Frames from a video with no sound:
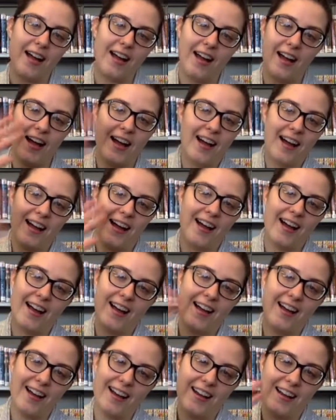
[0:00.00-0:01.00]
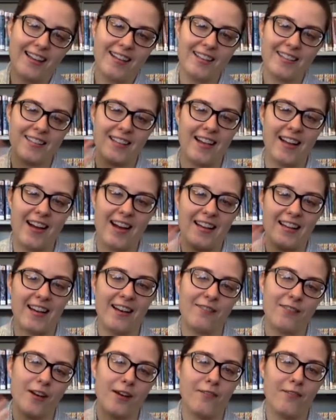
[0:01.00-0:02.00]
Hi, say hi to
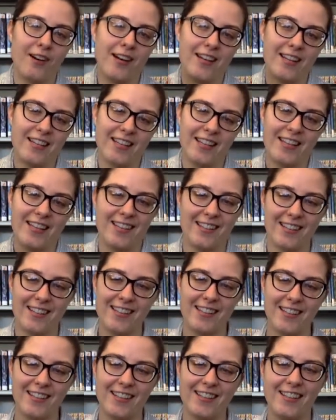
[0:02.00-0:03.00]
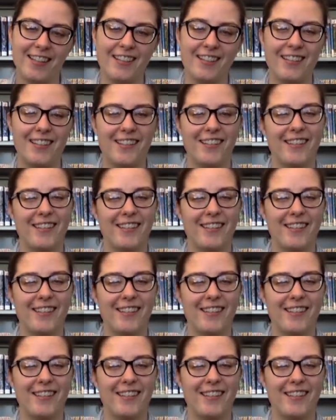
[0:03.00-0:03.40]
everyone here.